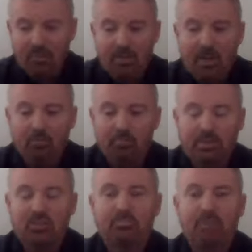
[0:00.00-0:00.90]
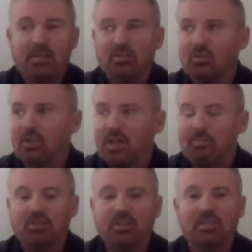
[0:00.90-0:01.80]
that will be just based on a
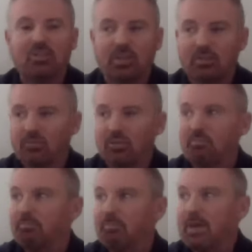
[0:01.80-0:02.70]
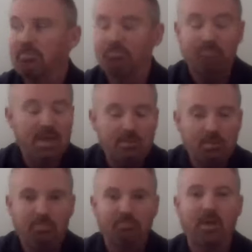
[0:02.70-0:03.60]
percentage difference,
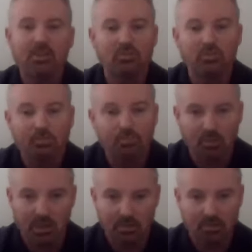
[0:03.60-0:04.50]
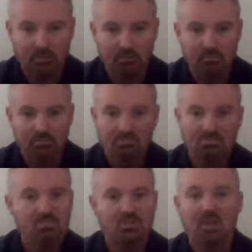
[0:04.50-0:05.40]
maybe based on the product.
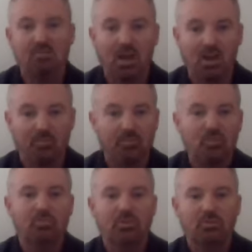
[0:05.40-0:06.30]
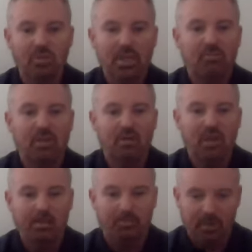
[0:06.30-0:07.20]
Don't know. We'll never know
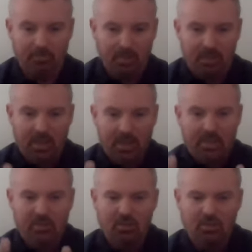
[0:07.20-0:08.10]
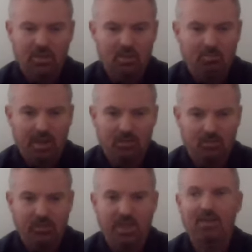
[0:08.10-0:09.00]
that bit, but it's certainly not
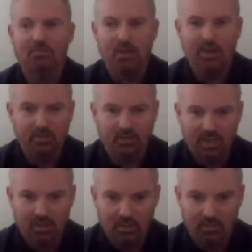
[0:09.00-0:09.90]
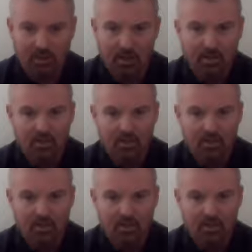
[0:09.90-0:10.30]
based on how great a seller you are.